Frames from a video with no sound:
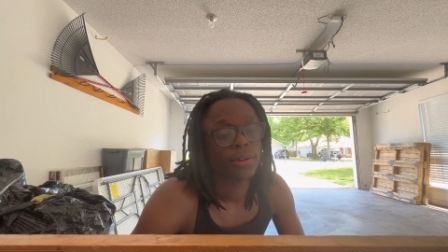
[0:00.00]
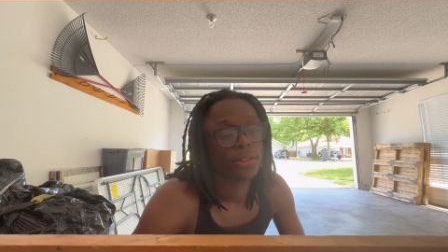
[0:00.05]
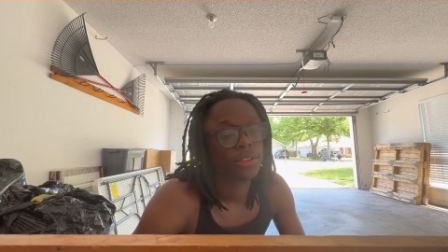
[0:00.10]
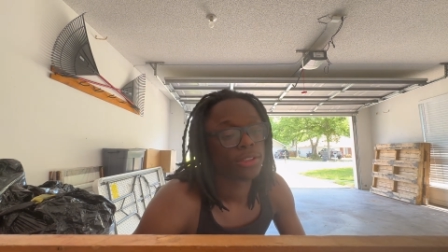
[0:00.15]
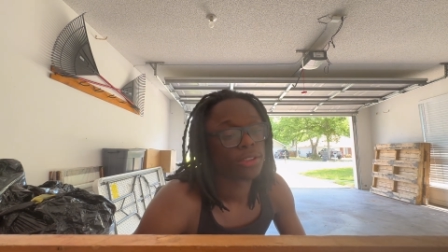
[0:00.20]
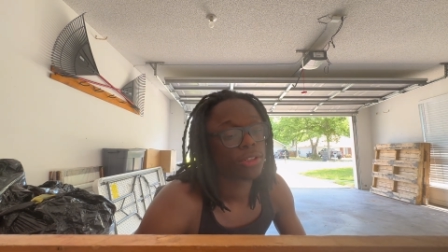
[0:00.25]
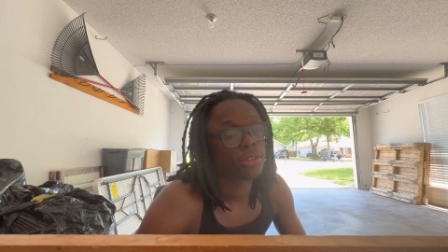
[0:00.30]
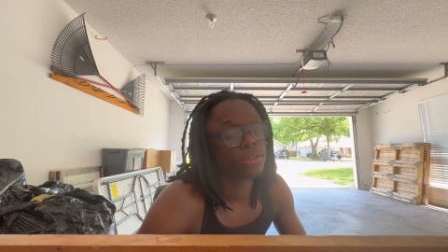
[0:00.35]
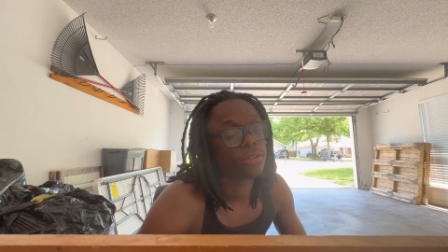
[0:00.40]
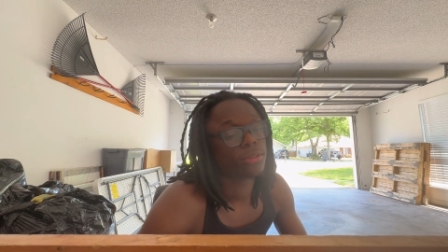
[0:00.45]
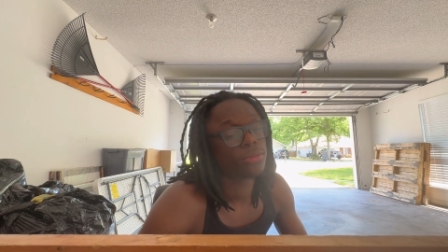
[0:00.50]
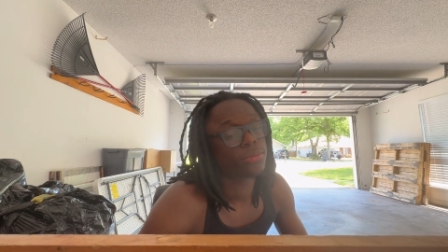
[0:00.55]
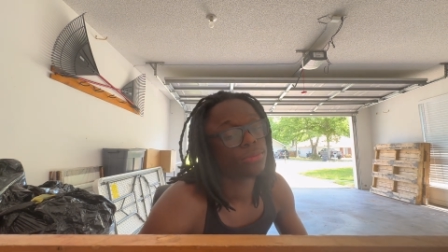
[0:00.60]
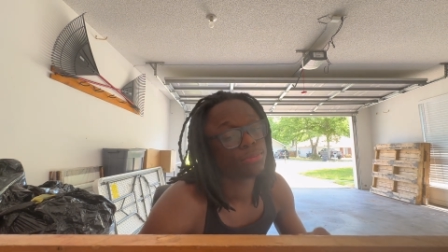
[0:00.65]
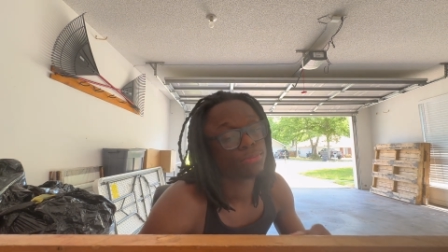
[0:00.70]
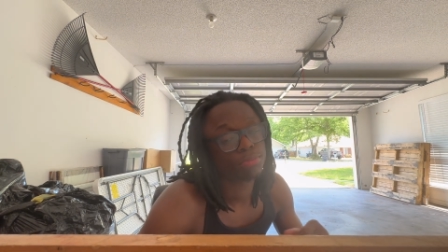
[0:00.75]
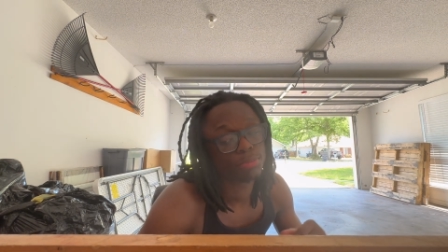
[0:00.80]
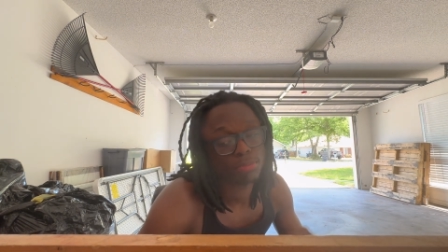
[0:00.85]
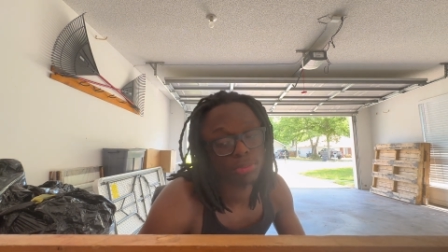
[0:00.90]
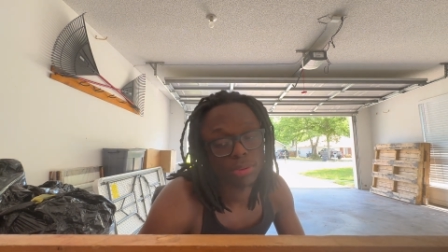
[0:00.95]
So,
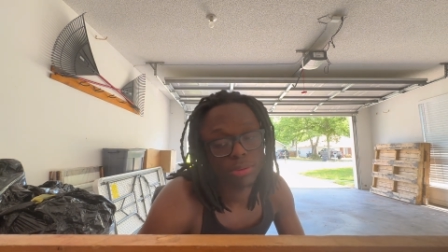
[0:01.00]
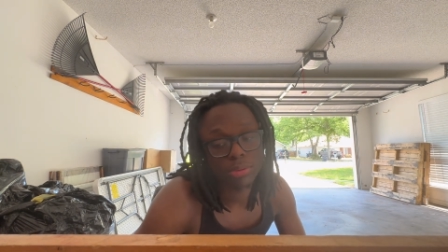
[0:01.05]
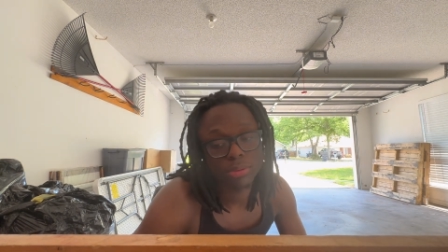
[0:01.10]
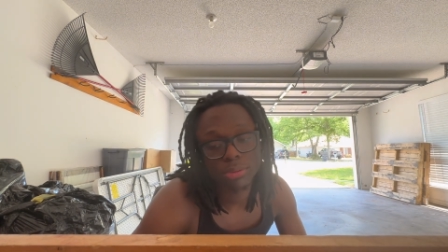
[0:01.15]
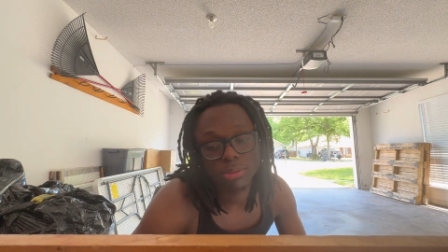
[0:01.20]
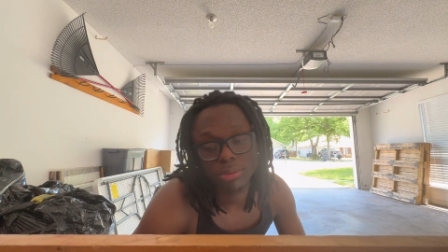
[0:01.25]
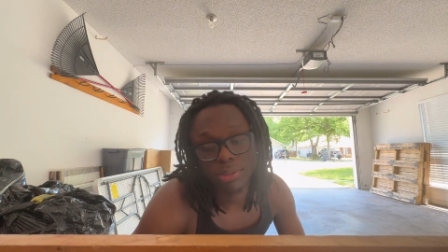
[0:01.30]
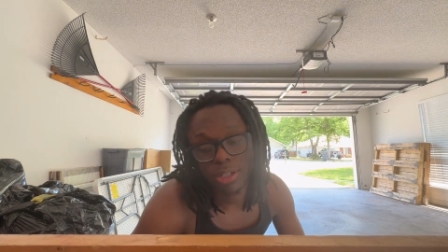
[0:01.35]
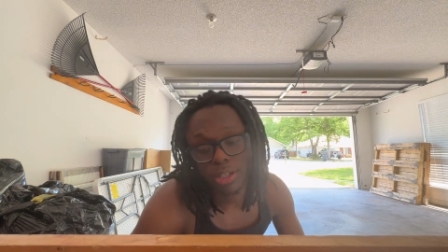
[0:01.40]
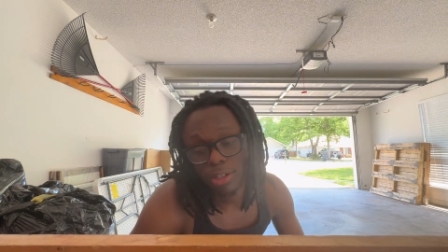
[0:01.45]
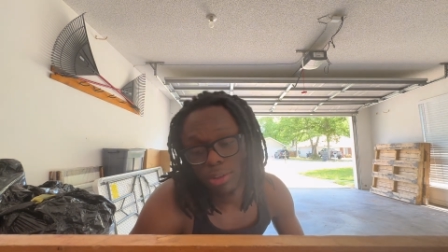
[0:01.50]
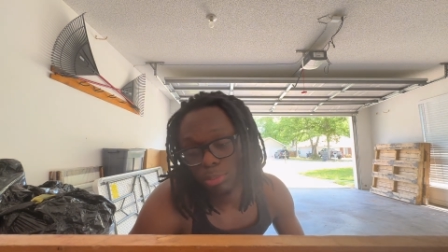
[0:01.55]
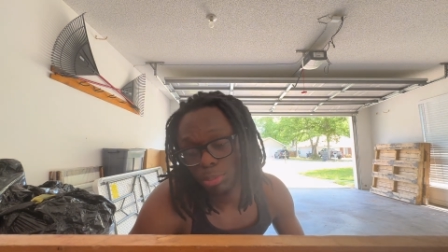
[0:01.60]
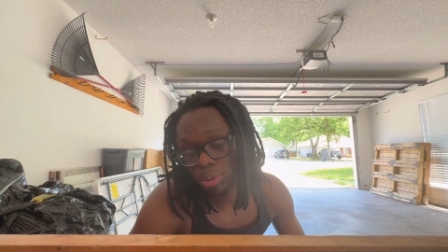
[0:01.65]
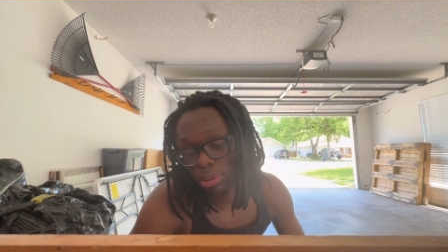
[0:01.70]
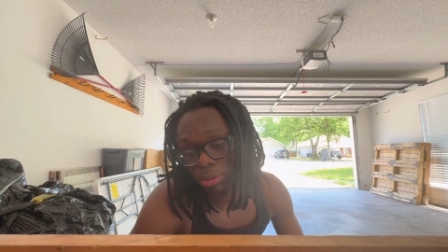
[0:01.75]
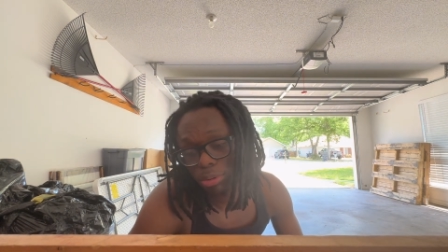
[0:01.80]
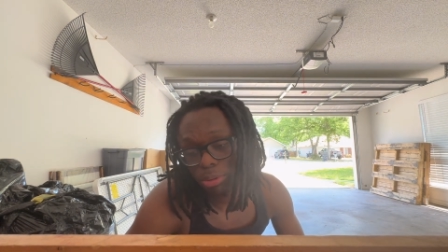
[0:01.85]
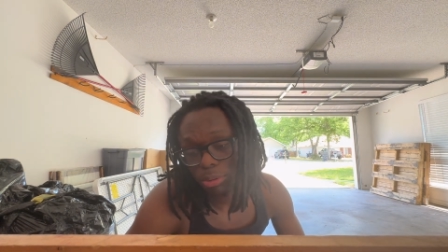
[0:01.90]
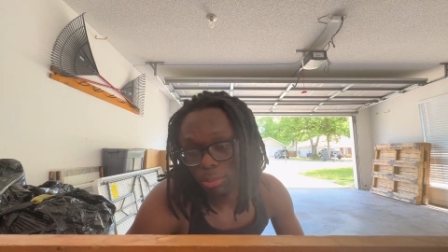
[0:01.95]
boom, nigga
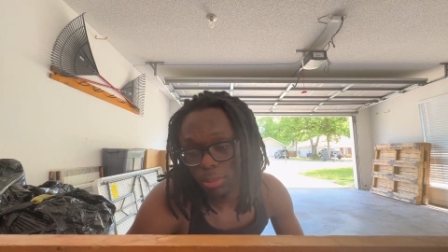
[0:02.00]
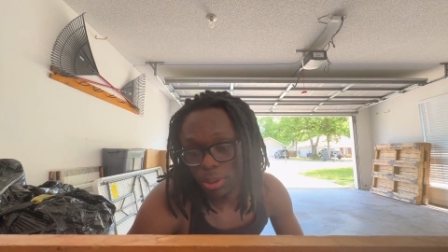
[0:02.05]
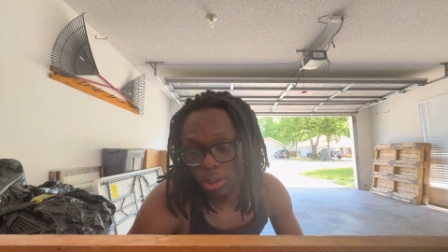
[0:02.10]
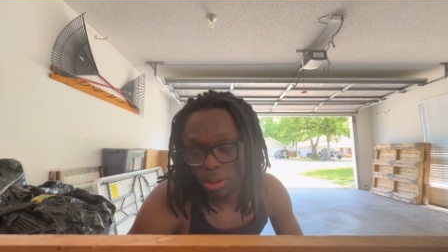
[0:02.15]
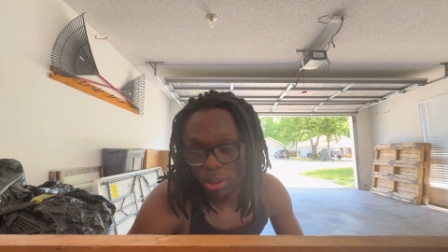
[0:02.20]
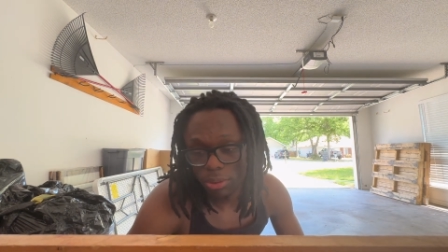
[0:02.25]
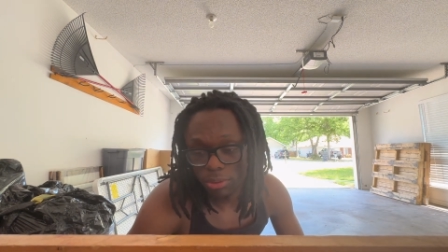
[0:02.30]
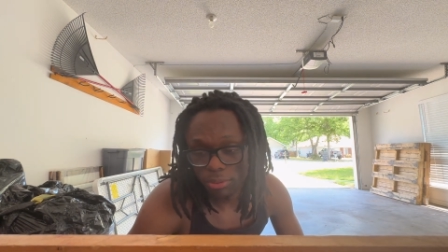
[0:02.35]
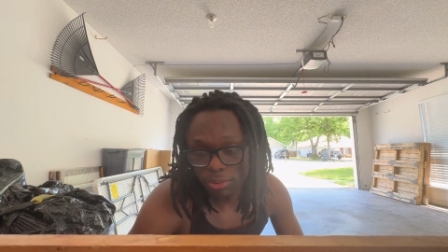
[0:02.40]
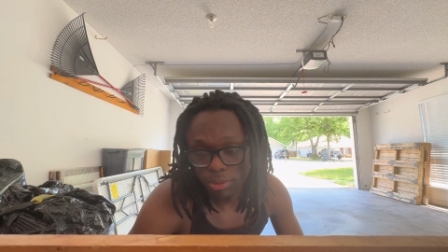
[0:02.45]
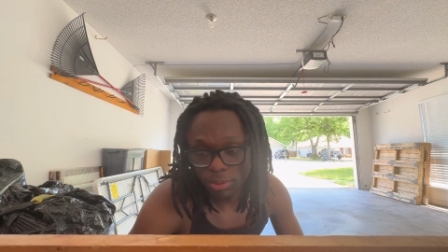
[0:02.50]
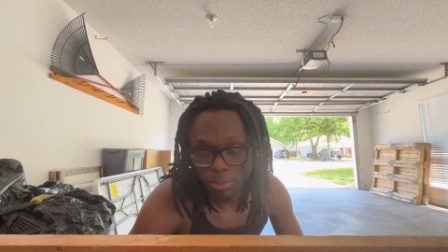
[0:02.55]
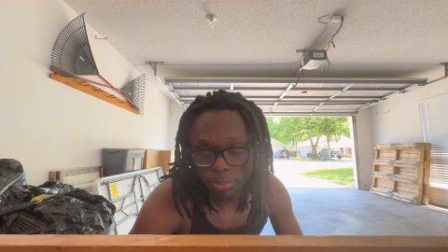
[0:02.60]
pulled me over.